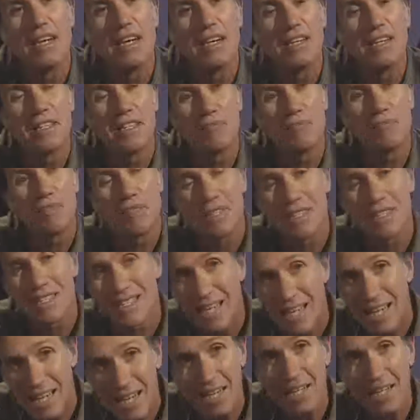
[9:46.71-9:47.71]
and they were
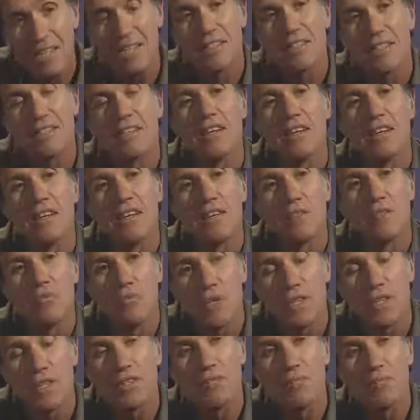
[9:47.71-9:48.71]
tracking it
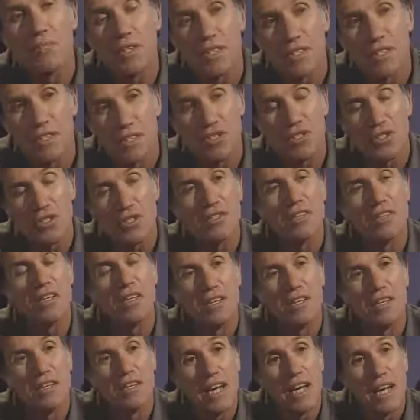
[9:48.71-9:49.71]
with the precision
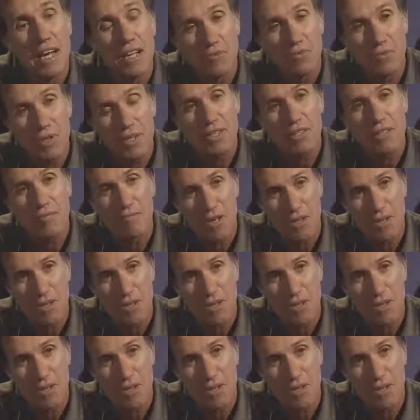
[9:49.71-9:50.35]
and with their